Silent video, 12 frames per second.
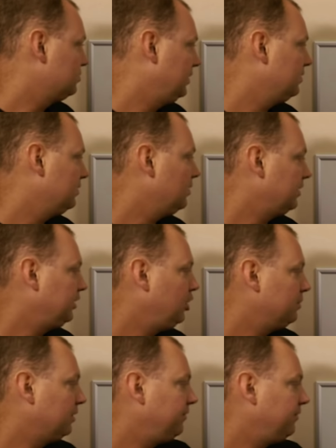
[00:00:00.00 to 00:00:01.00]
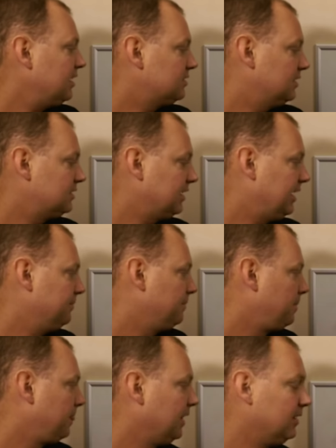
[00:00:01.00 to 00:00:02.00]
So even though the cubic feet is the
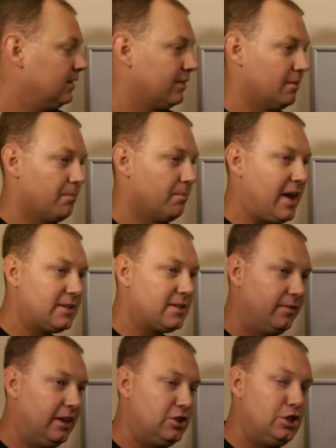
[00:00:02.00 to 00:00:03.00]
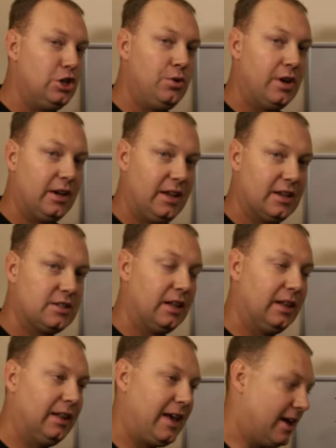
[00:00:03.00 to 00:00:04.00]
same, the mass of each unit
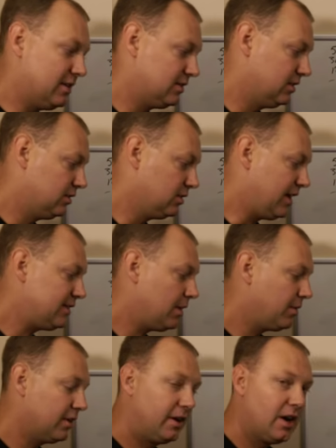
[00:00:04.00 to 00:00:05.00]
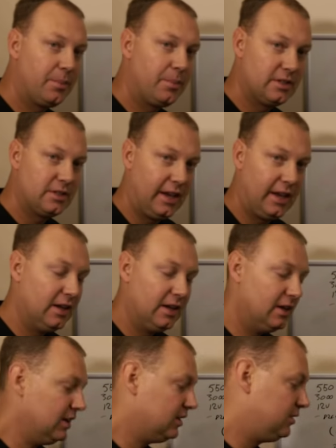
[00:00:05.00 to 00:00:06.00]
is less. And so that's how we're going to compensate
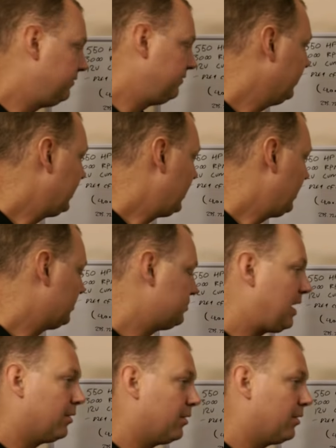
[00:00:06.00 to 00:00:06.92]
to figure out how much